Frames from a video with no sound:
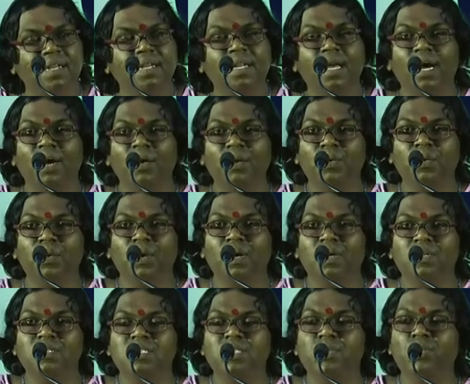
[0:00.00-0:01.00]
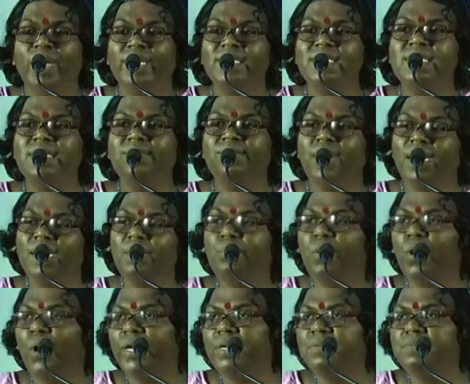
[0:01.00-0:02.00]
Now, 21
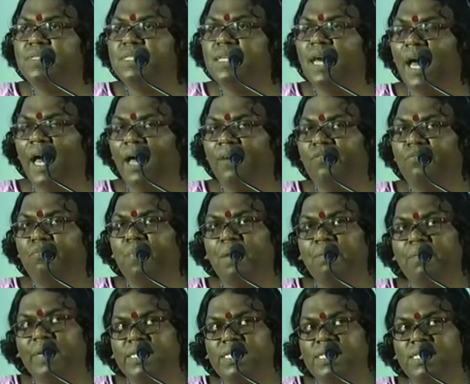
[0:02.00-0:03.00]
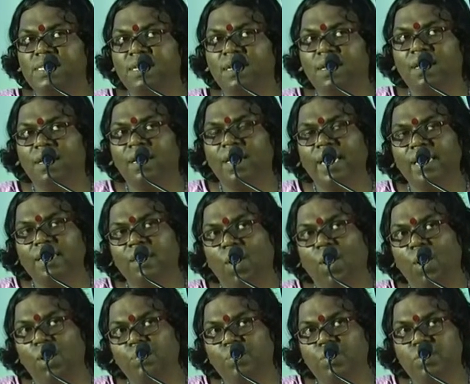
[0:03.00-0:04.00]
poems have published in
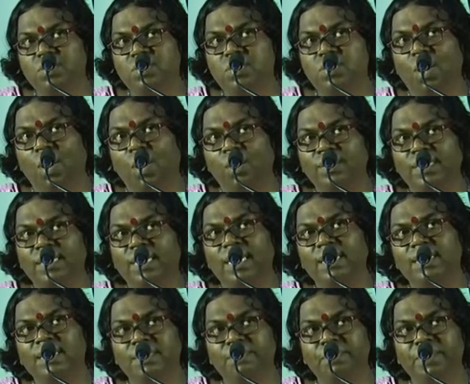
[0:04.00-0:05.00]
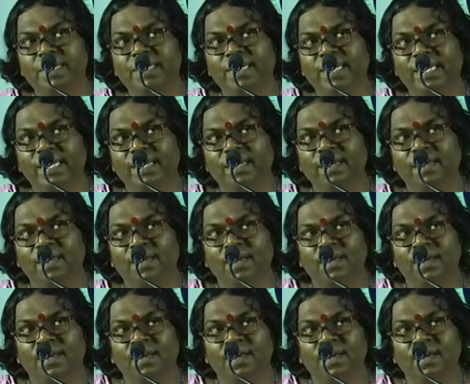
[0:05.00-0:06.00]
almost all the contemporary
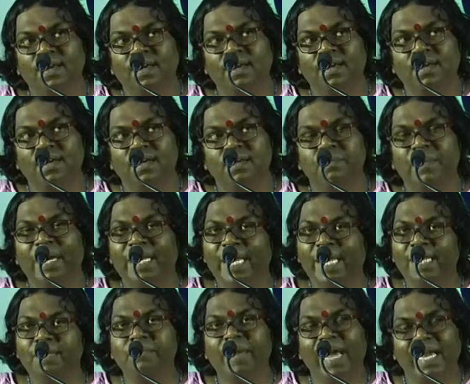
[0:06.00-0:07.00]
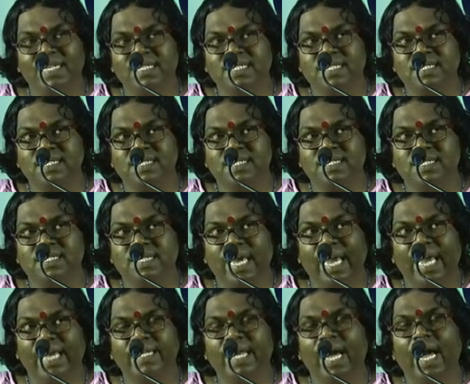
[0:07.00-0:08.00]
Malayalam magazines,
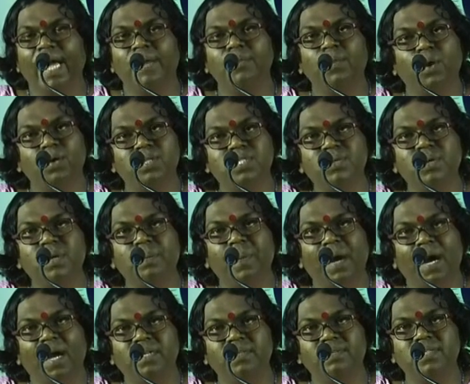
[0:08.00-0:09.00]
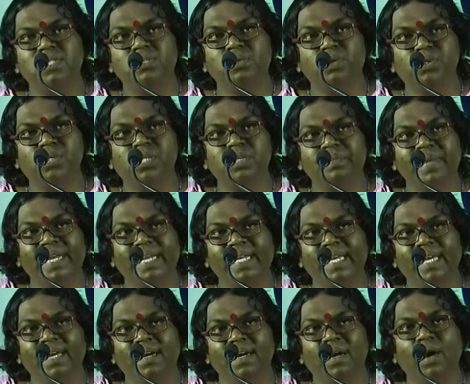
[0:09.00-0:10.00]
and I'm also a part of the social
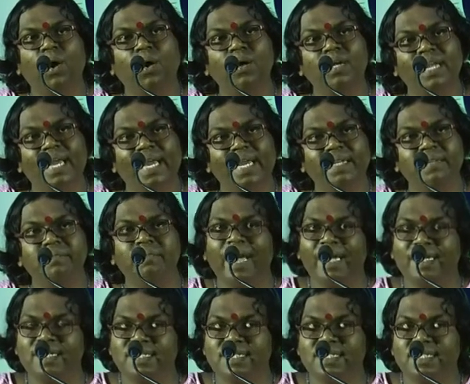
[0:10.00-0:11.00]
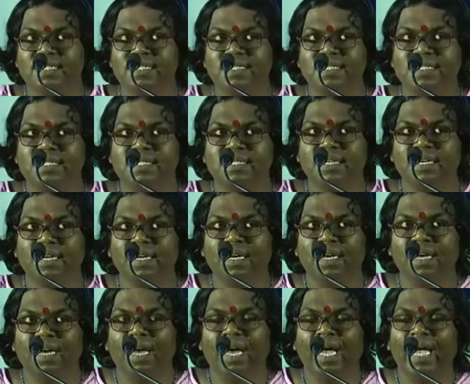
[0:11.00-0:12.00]
media online magazines.
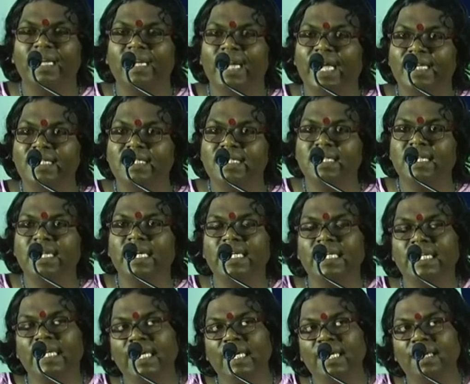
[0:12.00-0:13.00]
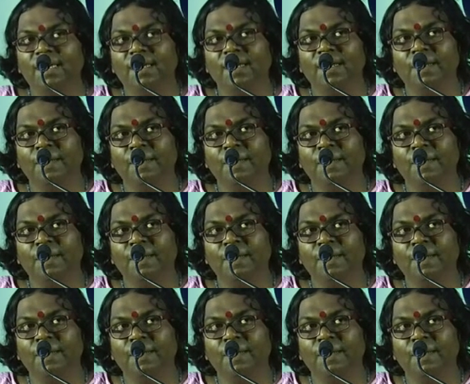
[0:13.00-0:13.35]
I write in Hindi,